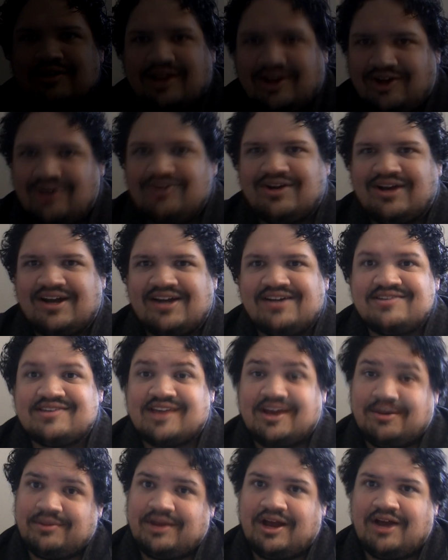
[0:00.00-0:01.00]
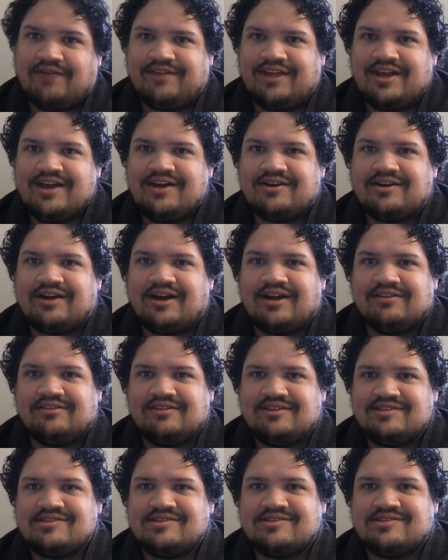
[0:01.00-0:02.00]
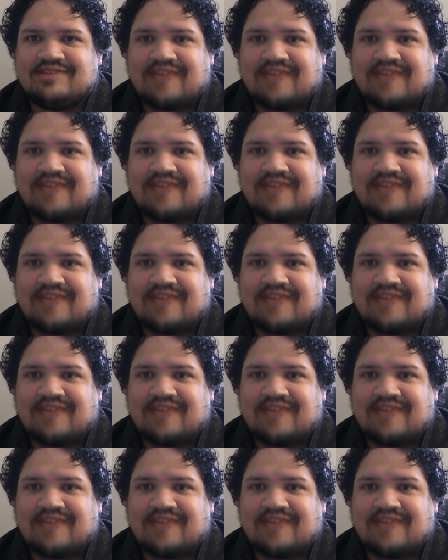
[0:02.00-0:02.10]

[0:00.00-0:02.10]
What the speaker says: Hello guys, I'm Javier and this is